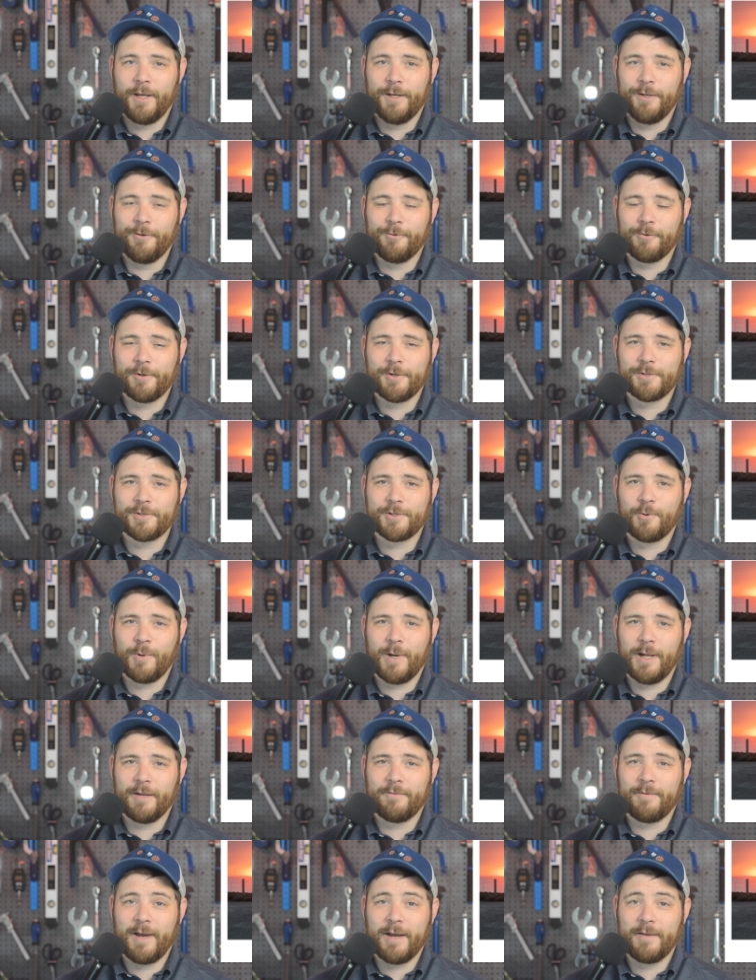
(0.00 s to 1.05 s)
in order to
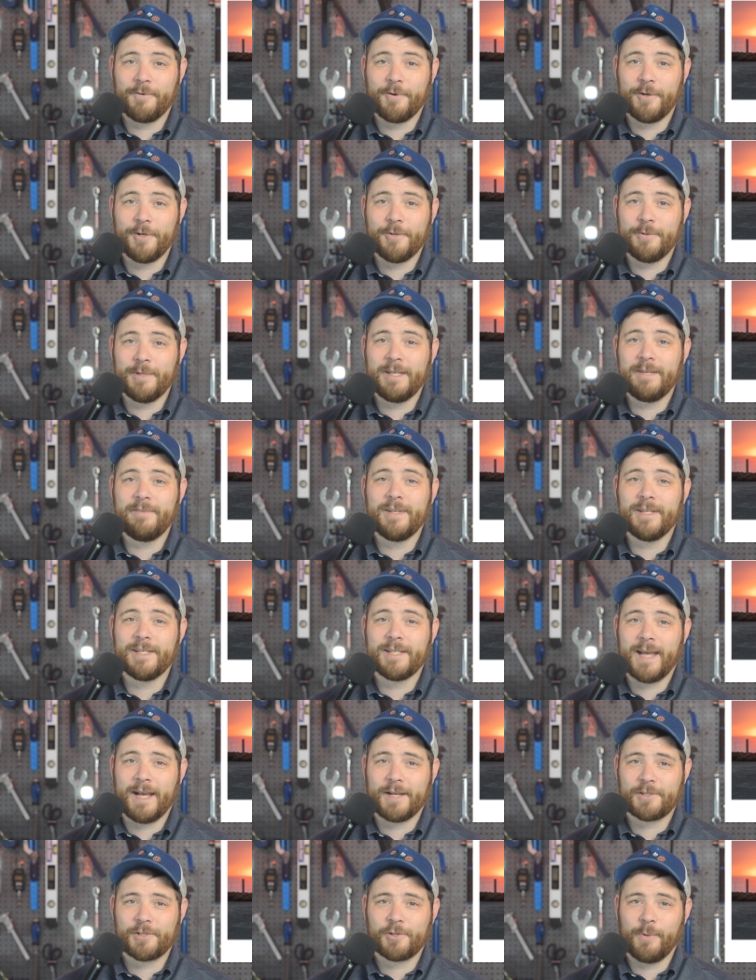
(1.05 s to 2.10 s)
qualify for new EV
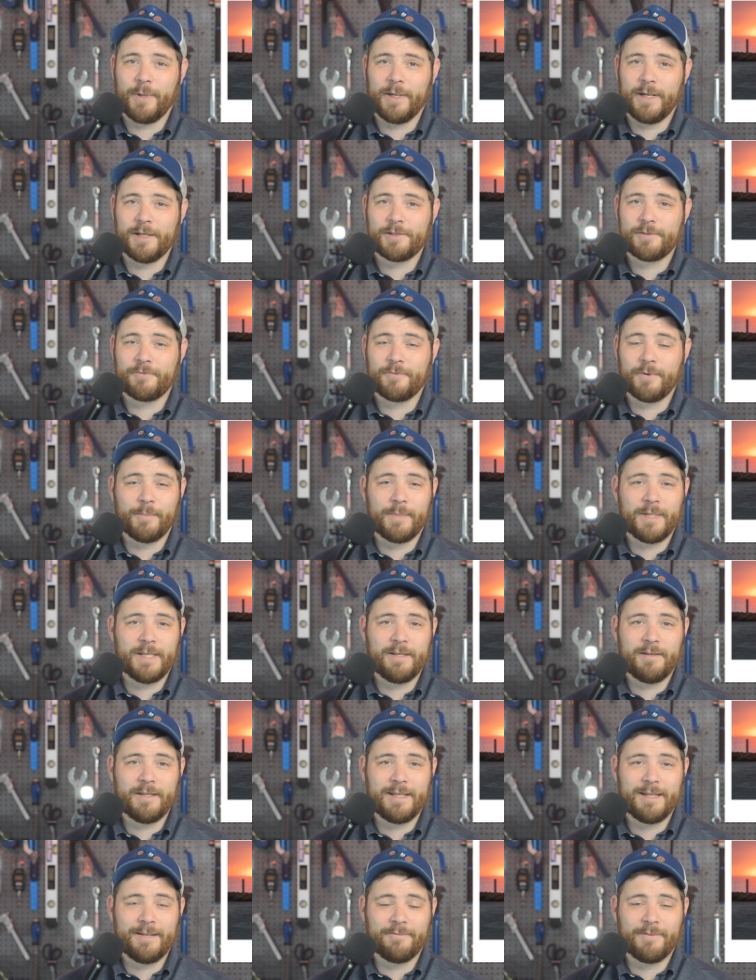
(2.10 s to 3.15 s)
tax credits from
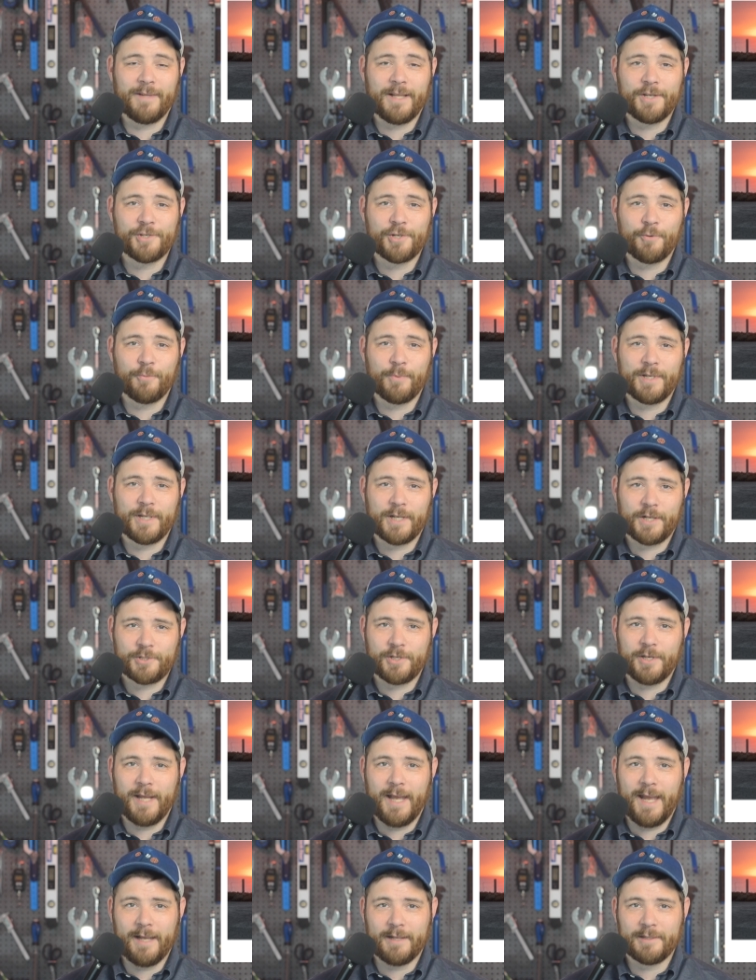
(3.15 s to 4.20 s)
the Inflation
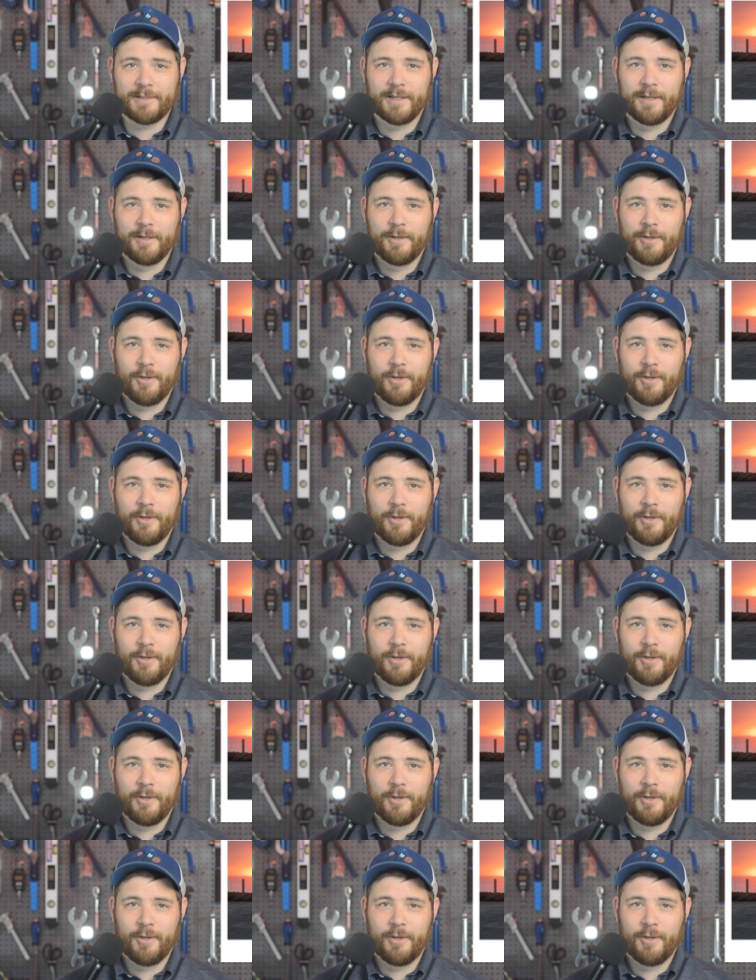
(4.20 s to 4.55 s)
Reduction Act.